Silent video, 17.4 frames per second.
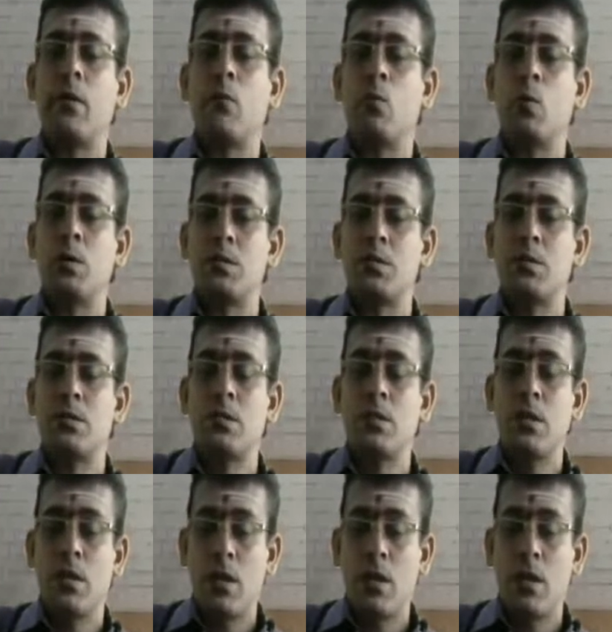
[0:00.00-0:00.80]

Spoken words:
hours.